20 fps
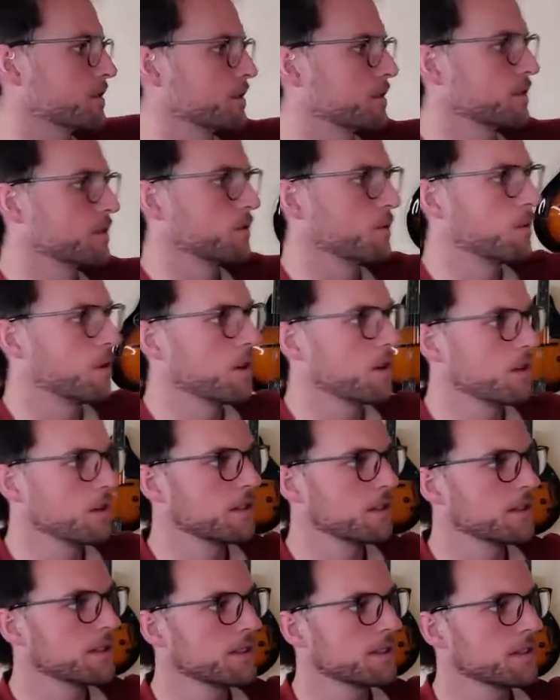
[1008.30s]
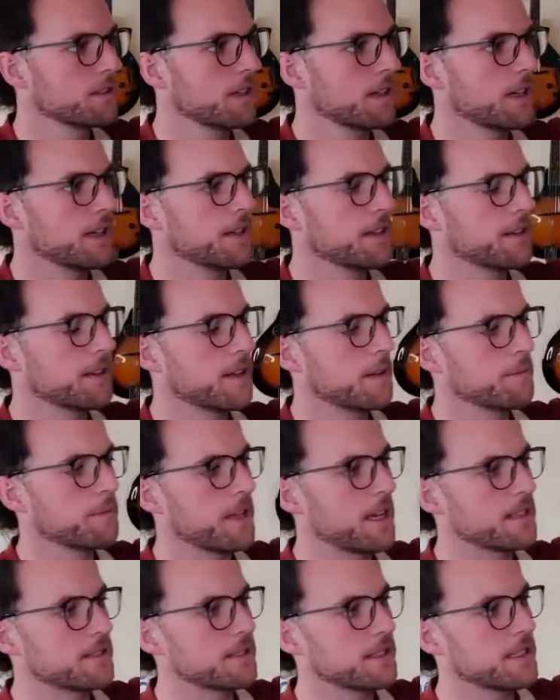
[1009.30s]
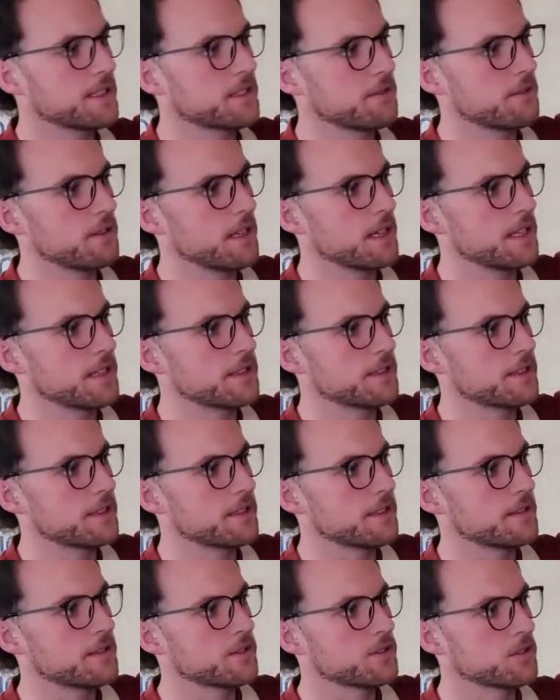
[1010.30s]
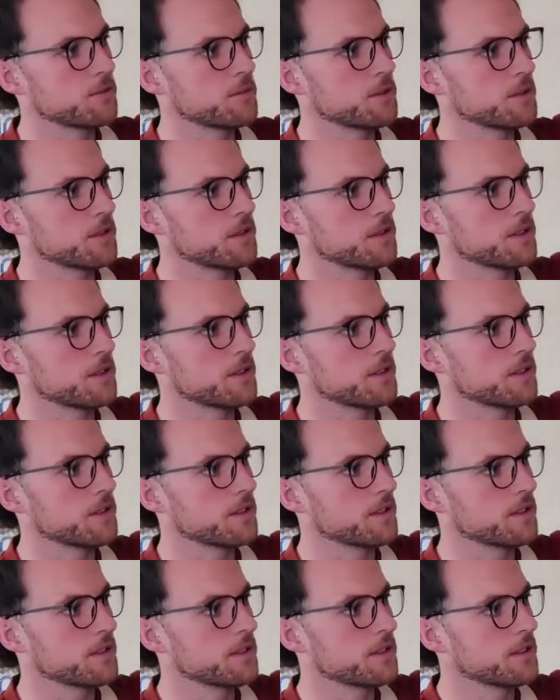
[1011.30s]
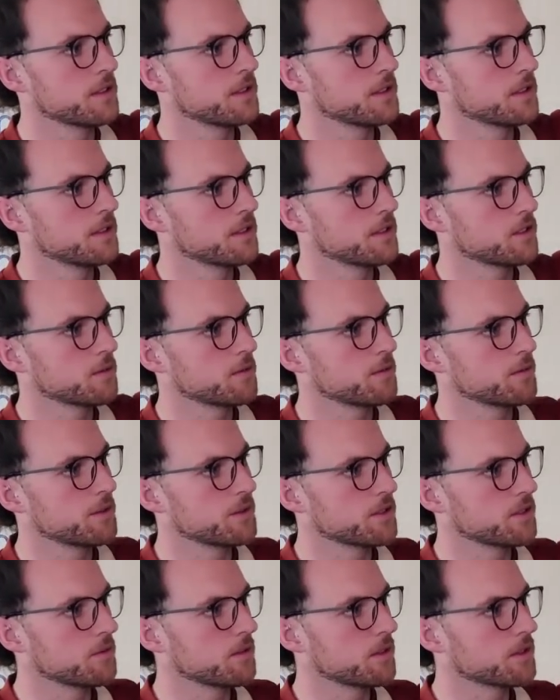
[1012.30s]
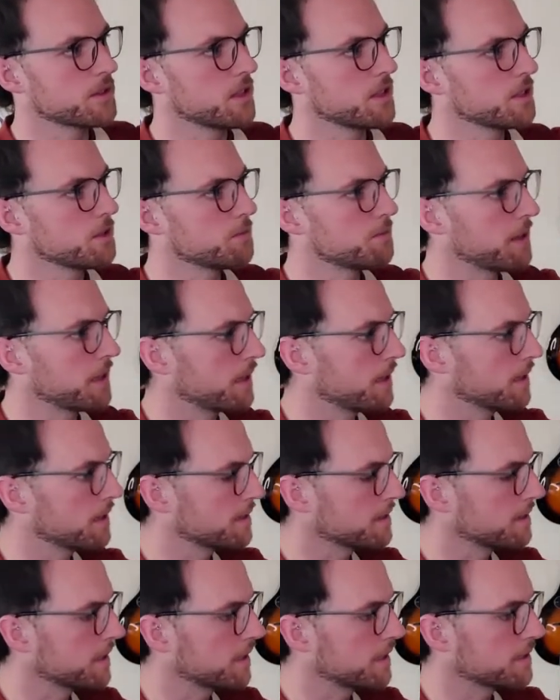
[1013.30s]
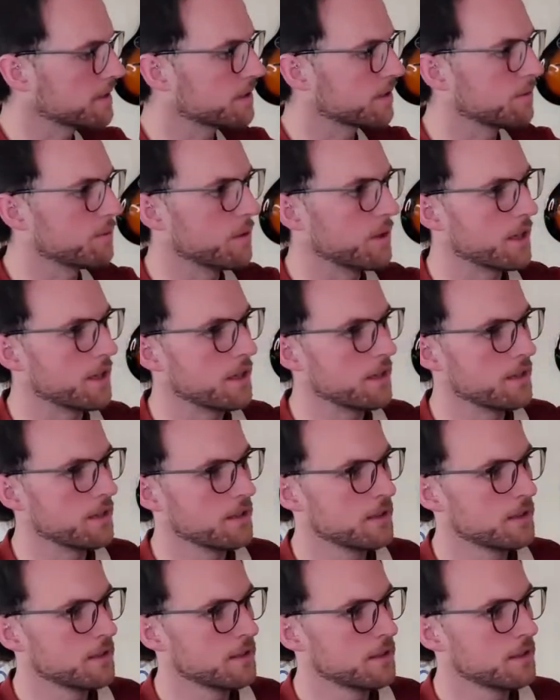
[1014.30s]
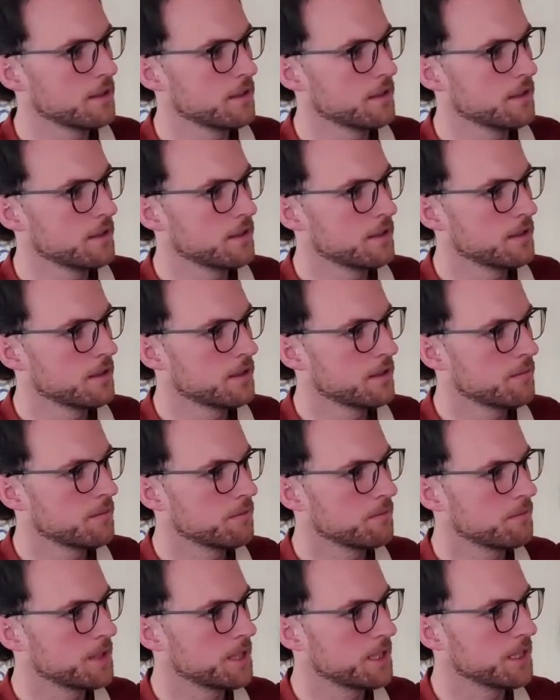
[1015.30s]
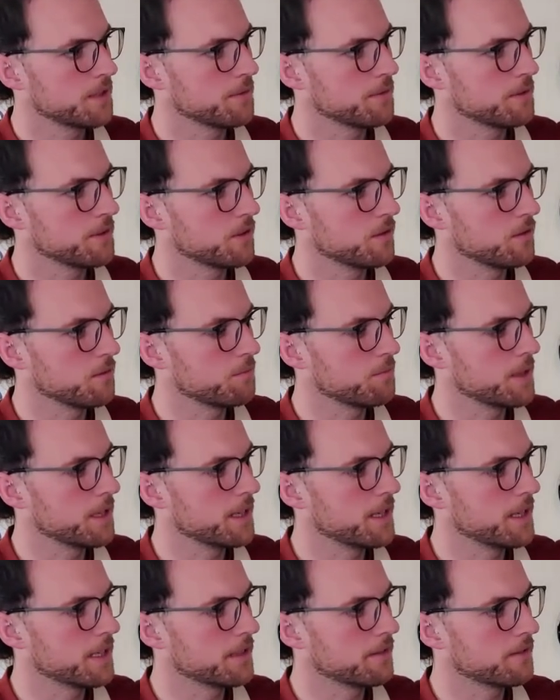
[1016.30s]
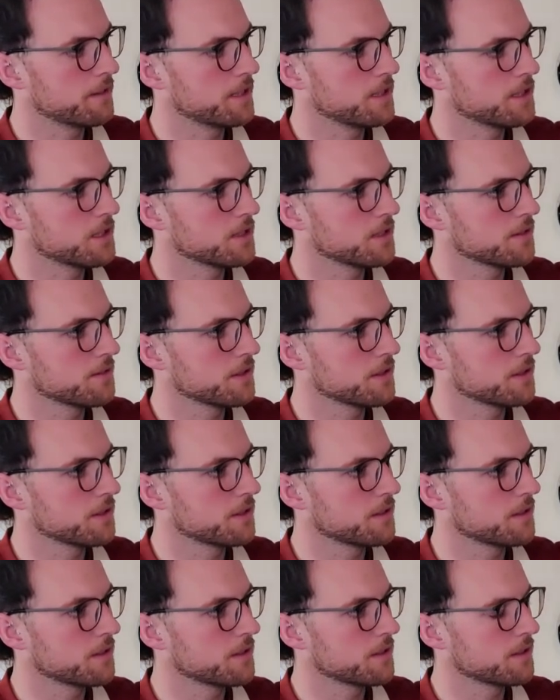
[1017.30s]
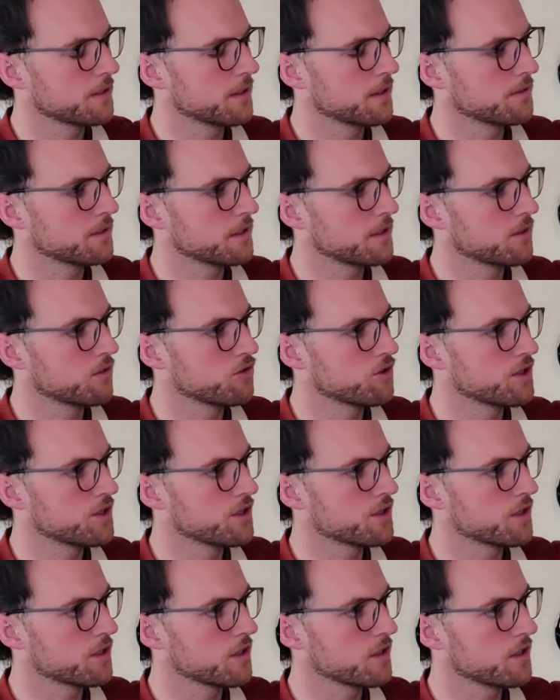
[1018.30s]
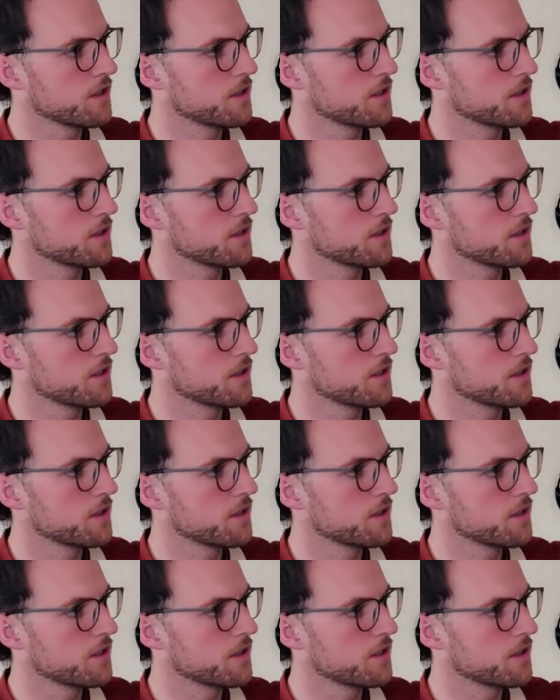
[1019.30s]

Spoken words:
the world. And I'm guessing is it related to summer and the summer months coming, because all these bank holidays started somewhere. Be them in the old pagan religions of the countries or